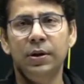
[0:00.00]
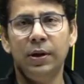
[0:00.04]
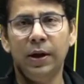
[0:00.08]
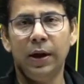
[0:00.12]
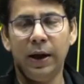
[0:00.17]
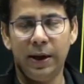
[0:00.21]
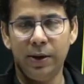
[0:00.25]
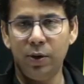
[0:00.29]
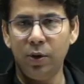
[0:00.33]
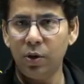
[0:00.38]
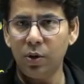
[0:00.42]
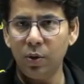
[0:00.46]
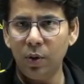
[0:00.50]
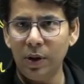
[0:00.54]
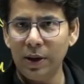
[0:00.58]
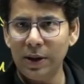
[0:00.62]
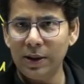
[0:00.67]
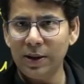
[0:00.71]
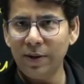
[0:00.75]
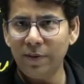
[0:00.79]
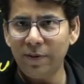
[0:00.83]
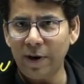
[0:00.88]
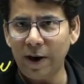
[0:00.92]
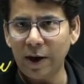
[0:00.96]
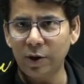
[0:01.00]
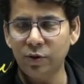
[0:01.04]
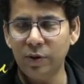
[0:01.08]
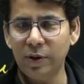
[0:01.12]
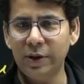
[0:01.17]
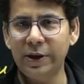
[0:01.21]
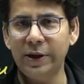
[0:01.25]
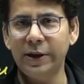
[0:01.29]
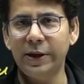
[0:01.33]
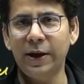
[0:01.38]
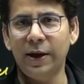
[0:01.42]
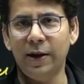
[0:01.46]
and not only the factual
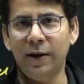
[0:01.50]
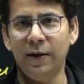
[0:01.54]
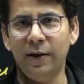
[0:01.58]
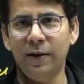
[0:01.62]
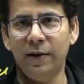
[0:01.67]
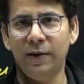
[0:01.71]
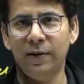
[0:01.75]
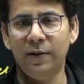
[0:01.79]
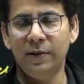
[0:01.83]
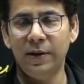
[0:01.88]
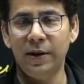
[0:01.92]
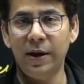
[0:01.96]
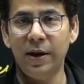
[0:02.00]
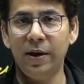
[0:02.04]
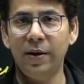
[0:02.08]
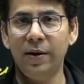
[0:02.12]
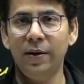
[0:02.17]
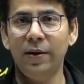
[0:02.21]
data, their